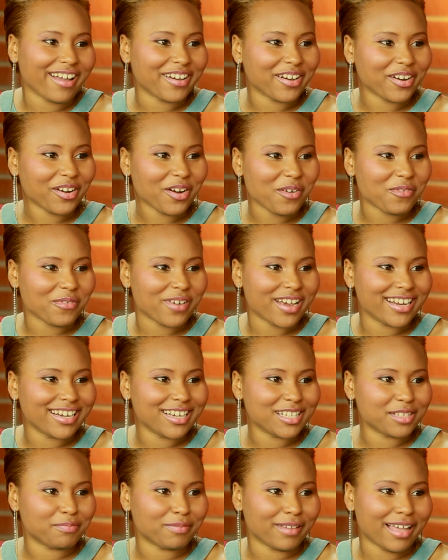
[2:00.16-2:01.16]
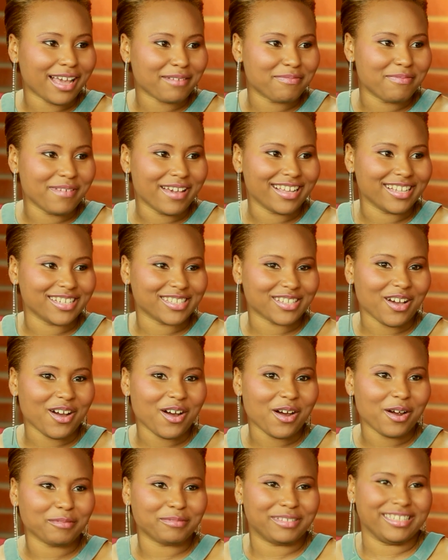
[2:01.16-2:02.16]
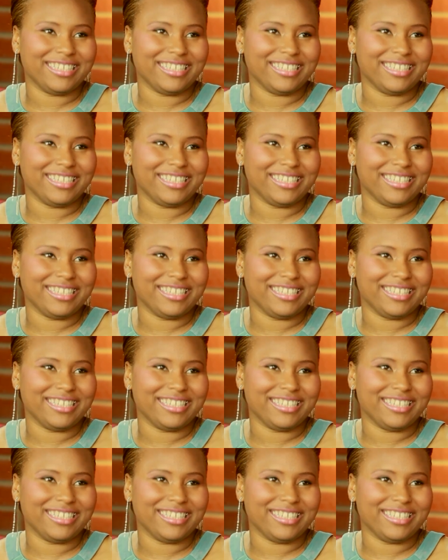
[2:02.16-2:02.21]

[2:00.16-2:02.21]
girl ran at this black man's arms.